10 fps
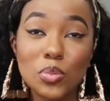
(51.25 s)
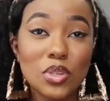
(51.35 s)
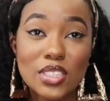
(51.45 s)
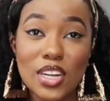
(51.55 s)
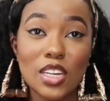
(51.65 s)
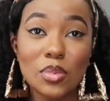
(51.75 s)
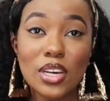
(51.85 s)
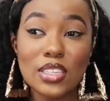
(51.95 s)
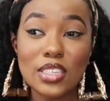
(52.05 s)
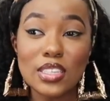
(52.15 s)
super excited
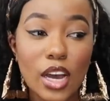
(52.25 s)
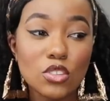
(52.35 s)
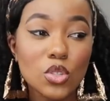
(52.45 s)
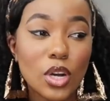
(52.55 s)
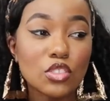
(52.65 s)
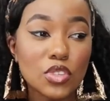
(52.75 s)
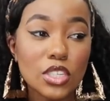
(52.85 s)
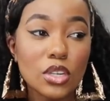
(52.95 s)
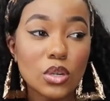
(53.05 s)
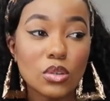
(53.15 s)
about this. I used to watch
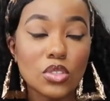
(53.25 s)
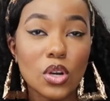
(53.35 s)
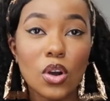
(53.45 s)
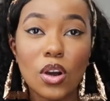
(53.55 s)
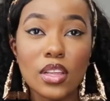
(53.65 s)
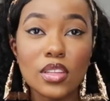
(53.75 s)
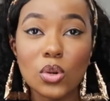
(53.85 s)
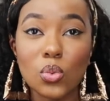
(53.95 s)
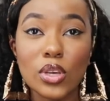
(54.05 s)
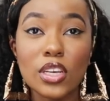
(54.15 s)
videos on
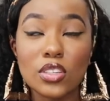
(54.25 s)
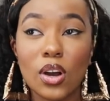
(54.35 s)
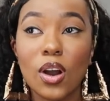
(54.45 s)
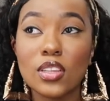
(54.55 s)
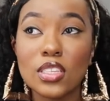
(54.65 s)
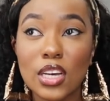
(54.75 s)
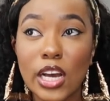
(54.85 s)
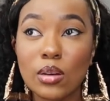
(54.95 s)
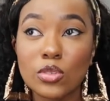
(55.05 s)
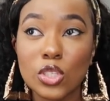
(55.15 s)
their wigs all the
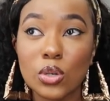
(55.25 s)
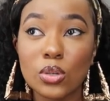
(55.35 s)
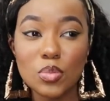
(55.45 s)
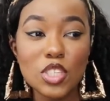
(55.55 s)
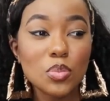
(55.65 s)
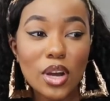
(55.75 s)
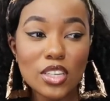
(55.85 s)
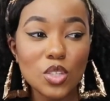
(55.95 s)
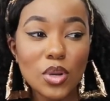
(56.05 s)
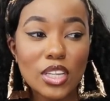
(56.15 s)
time. So to be
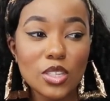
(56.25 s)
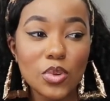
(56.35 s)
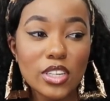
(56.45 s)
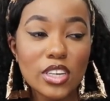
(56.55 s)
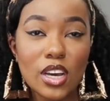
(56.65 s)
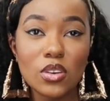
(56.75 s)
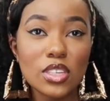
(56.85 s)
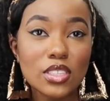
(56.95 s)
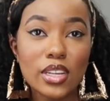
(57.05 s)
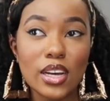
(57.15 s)
sponsored by them right now, now
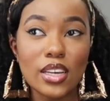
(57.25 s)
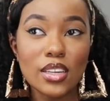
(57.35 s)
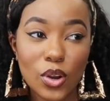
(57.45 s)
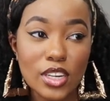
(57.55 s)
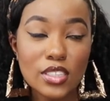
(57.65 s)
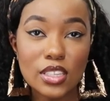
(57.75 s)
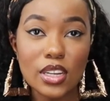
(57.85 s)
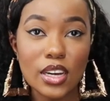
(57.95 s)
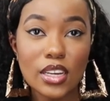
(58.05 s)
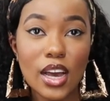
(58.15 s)
is like crazy.
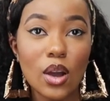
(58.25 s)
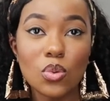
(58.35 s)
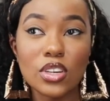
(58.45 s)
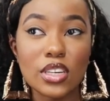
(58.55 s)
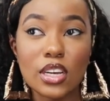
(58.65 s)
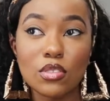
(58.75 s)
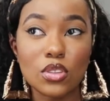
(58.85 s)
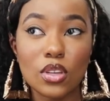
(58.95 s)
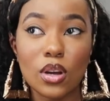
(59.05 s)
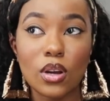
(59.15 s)
Like I would have never
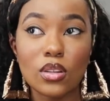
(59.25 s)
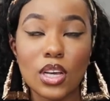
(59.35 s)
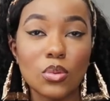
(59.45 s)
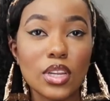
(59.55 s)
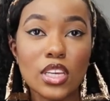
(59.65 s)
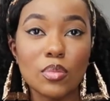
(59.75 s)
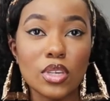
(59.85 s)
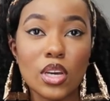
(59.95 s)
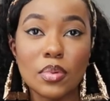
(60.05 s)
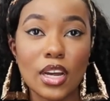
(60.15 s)
thought, like when they hit
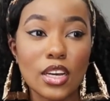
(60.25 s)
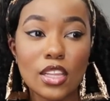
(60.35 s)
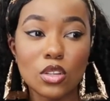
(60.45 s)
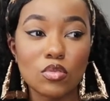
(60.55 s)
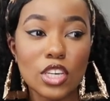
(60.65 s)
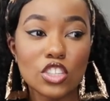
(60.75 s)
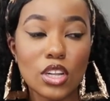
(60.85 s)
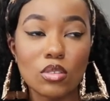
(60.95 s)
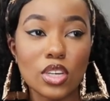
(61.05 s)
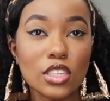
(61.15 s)
me up and I got the notification,
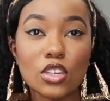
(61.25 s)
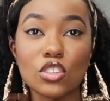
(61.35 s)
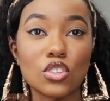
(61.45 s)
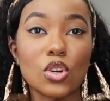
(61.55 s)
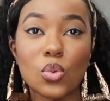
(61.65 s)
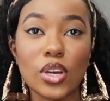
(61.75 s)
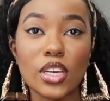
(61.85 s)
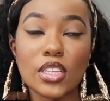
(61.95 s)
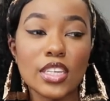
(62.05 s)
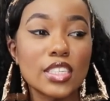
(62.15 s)
I was like, there is no
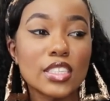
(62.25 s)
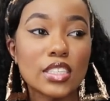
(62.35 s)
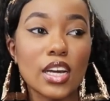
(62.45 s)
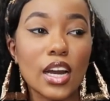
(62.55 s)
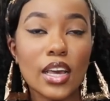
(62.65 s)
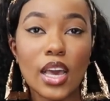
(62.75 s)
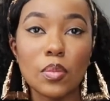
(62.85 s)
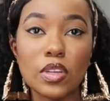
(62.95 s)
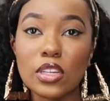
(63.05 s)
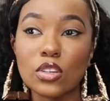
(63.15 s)
way. Like this is not
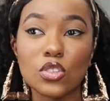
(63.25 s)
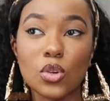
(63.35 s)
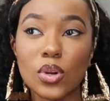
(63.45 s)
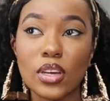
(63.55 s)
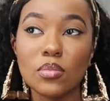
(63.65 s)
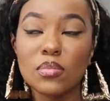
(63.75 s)
happening. There is no way.